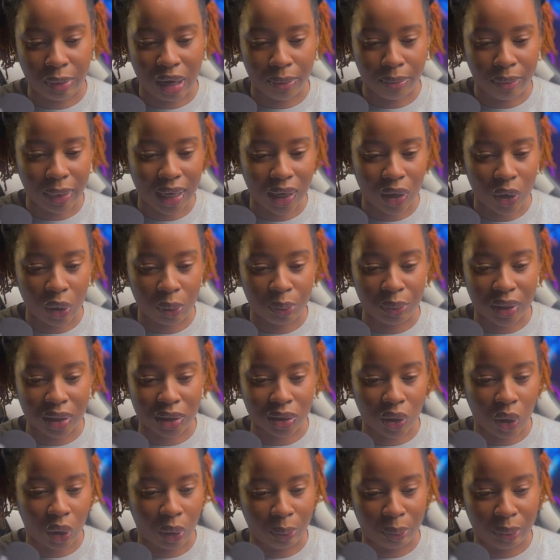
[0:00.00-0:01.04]
my backup is
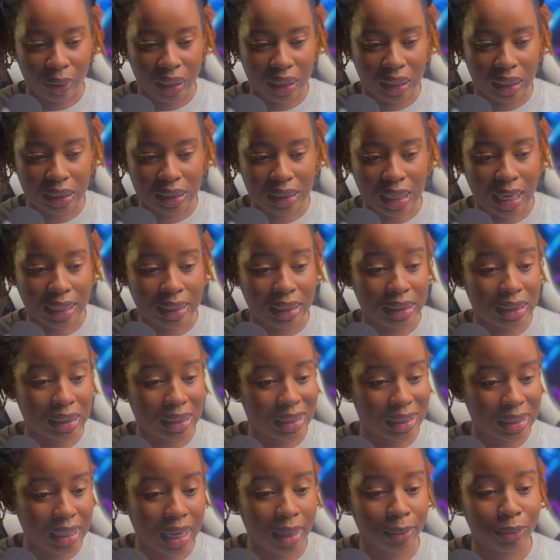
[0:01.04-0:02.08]
complete and it
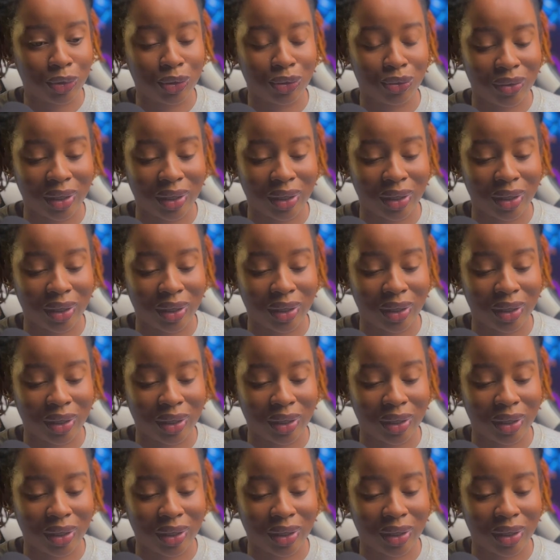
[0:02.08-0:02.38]
is time to